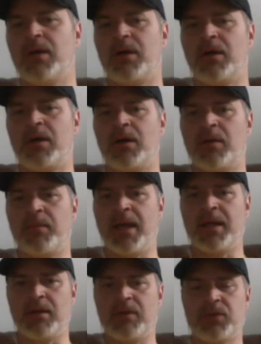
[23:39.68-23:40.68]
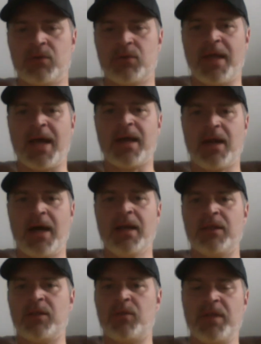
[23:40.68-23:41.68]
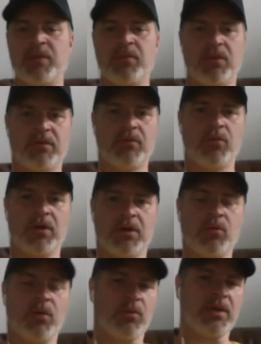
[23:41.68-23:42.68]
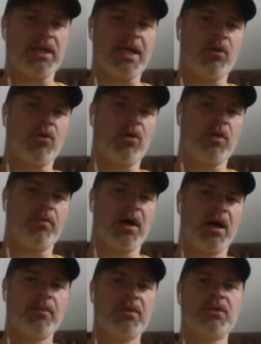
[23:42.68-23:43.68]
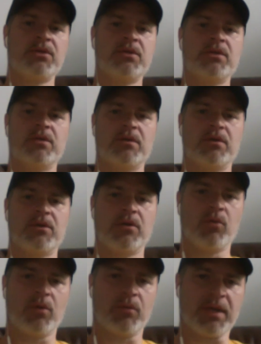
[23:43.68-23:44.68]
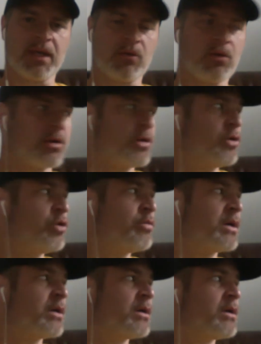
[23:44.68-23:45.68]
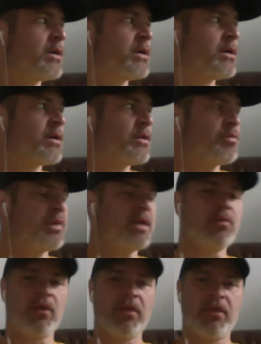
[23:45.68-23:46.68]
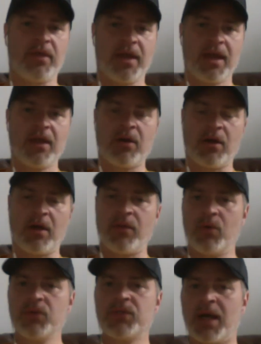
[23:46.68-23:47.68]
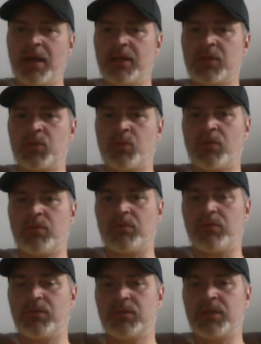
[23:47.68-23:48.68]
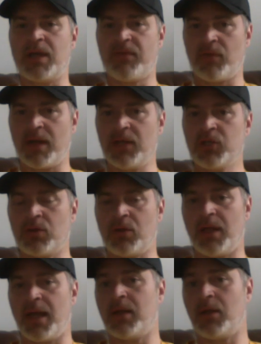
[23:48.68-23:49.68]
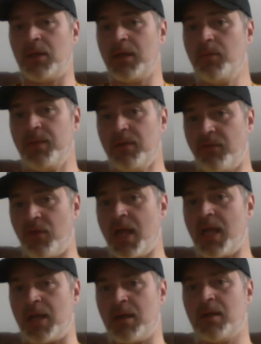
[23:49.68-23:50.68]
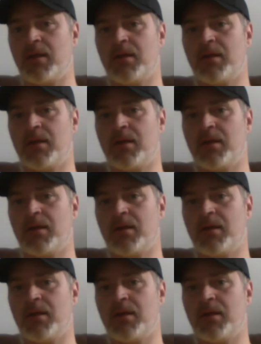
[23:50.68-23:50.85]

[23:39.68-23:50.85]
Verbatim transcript: Um, and so that island, the people, what, what we now call the Bahamas, what we now call Cuba, the people there on those islands were deferential and a little bit afraid